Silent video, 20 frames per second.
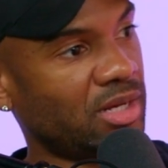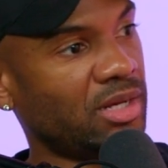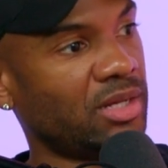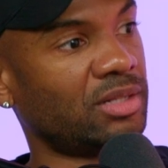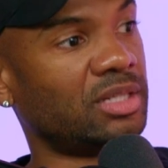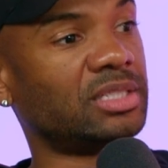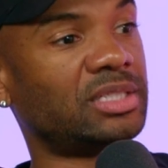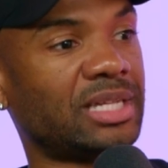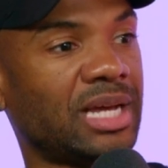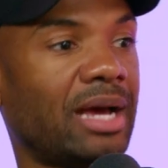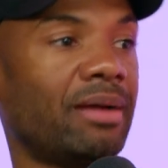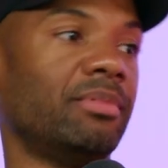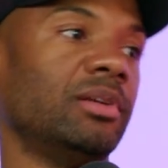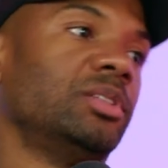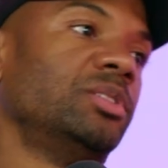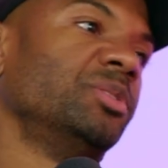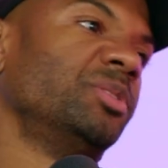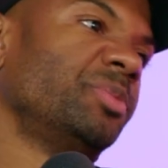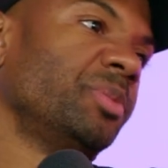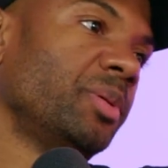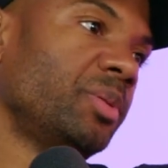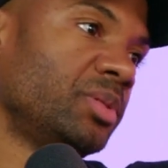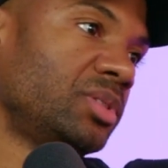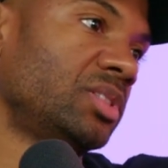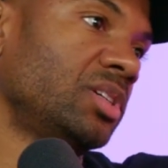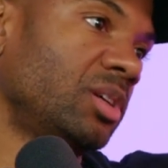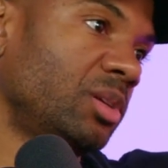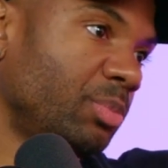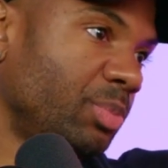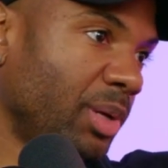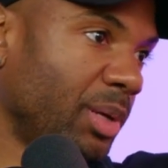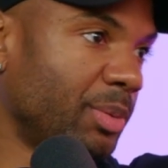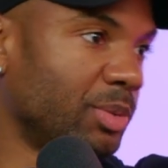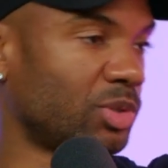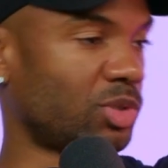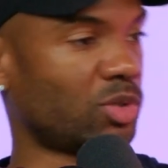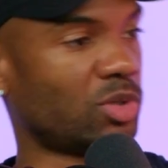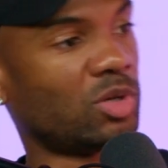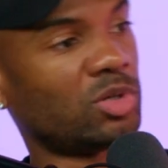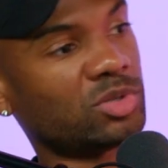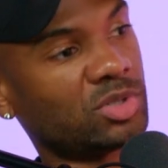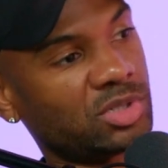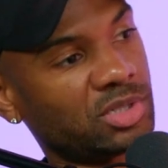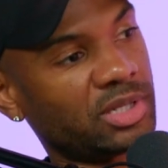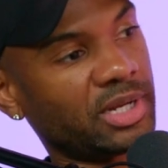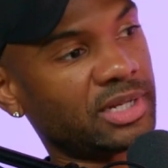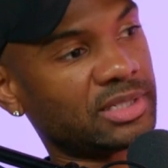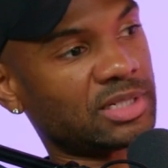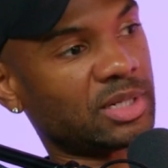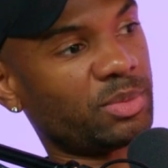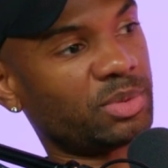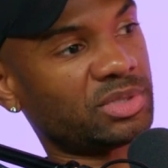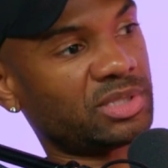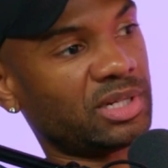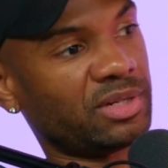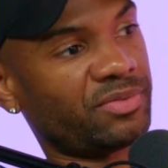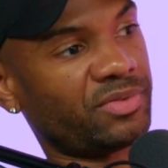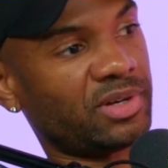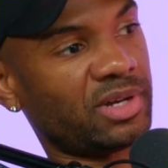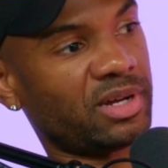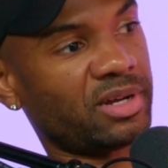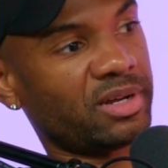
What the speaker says: the time that you spend with certain people. So those are the things I would say for that.